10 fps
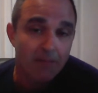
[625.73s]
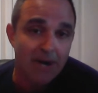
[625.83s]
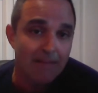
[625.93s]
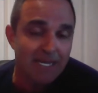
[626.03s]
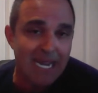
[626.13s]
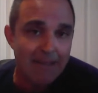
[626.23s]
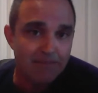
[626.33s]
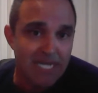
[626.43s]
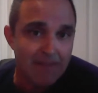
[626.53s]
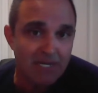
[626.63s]
But I'm the
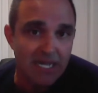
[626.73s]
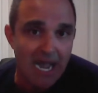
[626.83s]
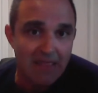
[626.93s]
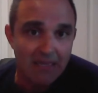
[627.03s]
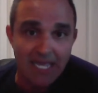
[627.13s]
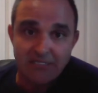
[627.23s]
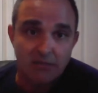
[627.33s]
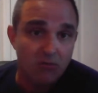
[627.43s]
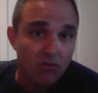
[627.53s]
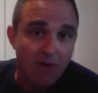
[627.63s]
type of guy that likes
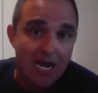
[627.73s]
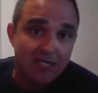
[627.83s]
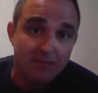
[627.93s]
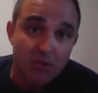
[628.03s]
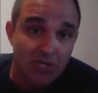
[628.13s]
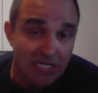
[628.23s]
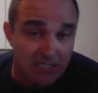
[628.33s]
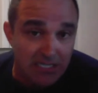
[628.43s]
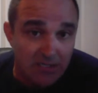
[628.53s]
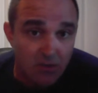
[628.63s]
to throw the rock at the moon and
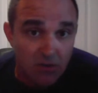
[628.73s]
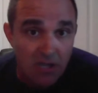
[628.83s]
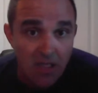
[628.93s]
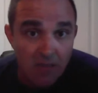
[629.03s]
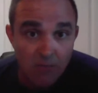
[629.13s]
hit the eagle